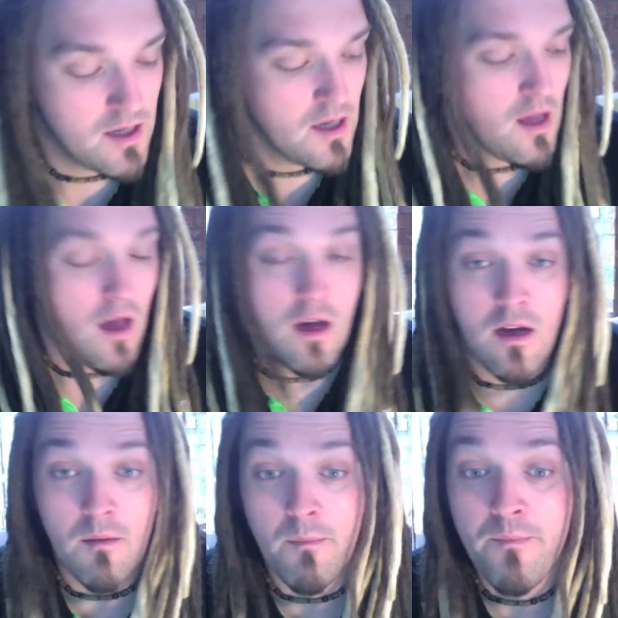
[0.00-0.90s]

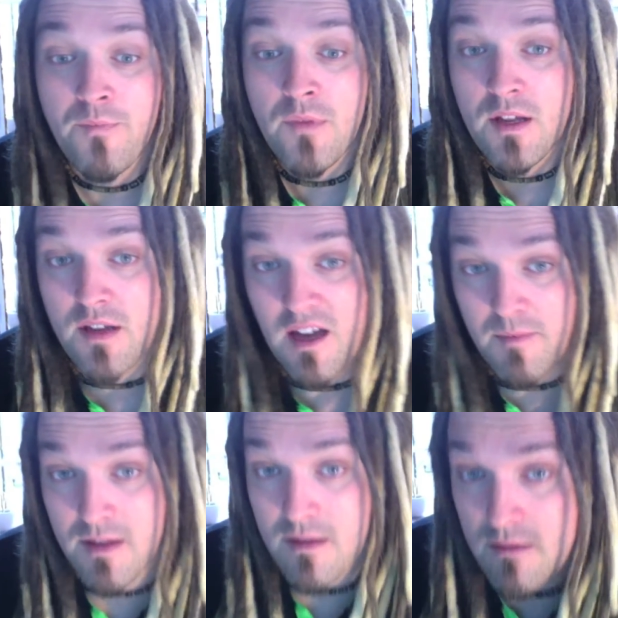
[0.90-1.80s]
So I have been
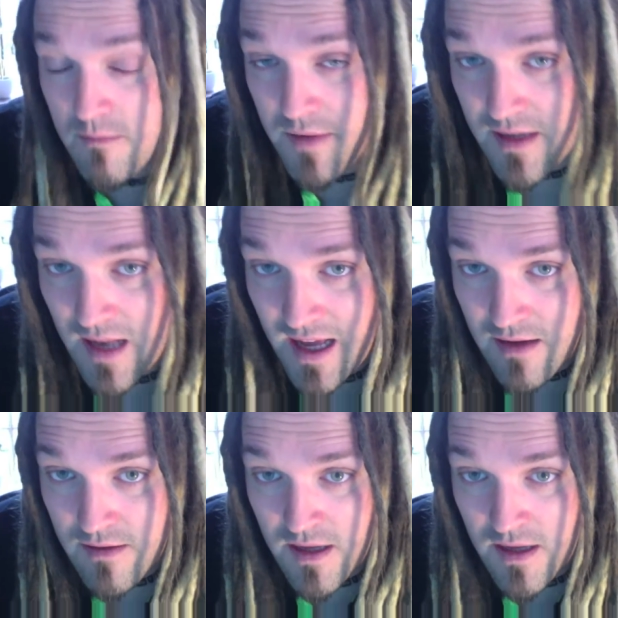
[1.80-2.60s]
a bit slack on that.